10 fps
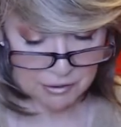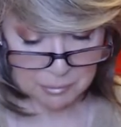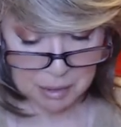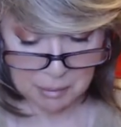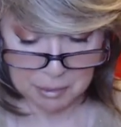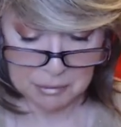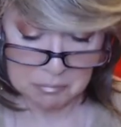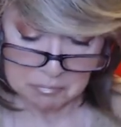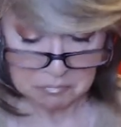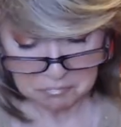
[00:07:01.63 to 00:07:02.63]
and pepper.
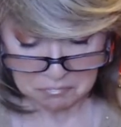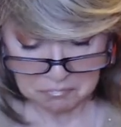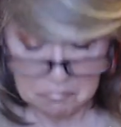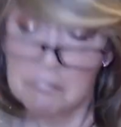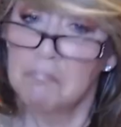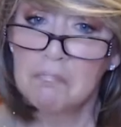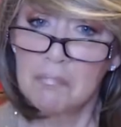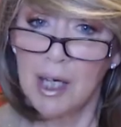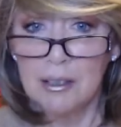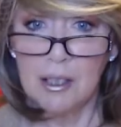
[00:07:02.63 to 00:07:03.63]

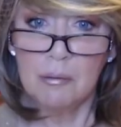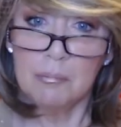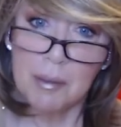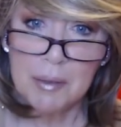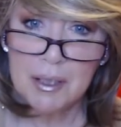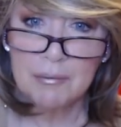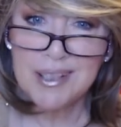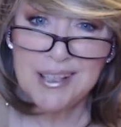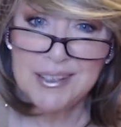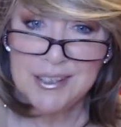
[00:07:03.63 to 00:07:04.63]
I don't know, maybe it'll
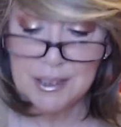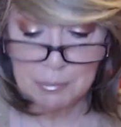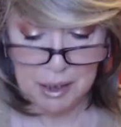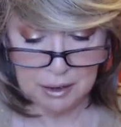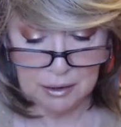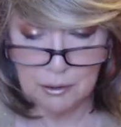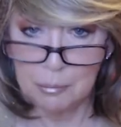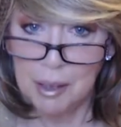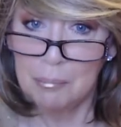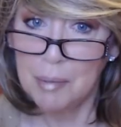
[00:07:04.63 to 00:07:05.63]
kind of dissipate a little
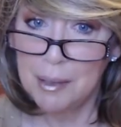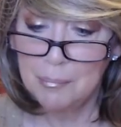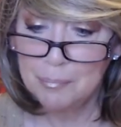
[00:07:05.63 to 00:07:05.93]
bit, but